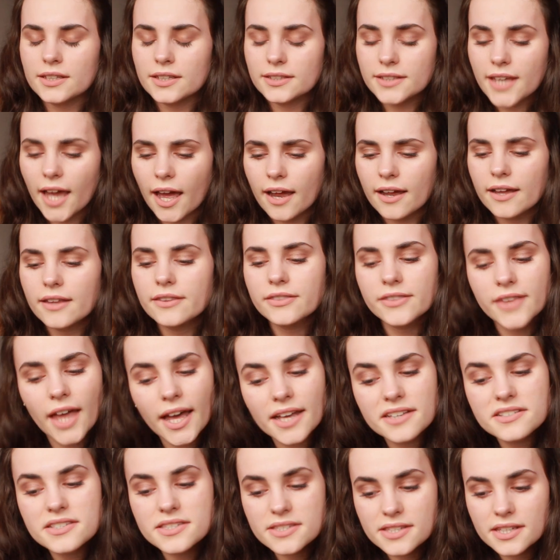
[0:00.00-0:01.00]
Yeah,
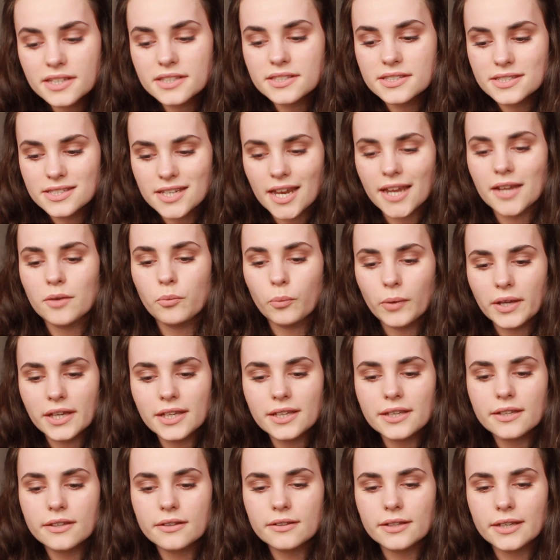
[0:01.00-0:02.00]
that 6 day
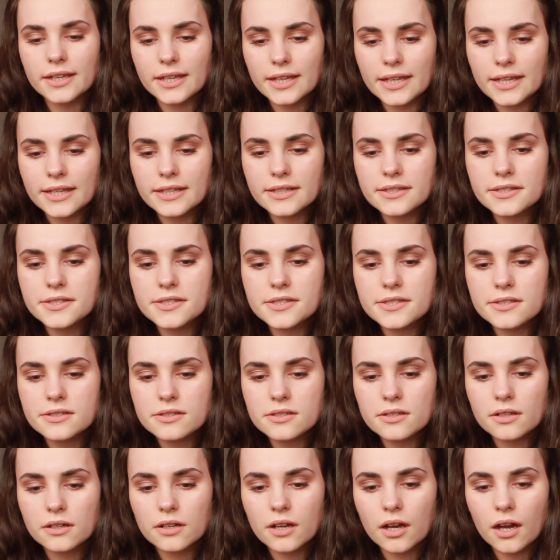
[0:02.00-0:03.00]
week
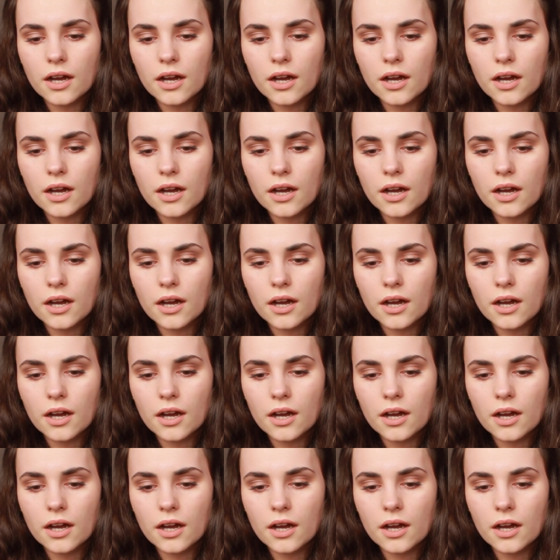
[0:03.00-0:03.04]
is,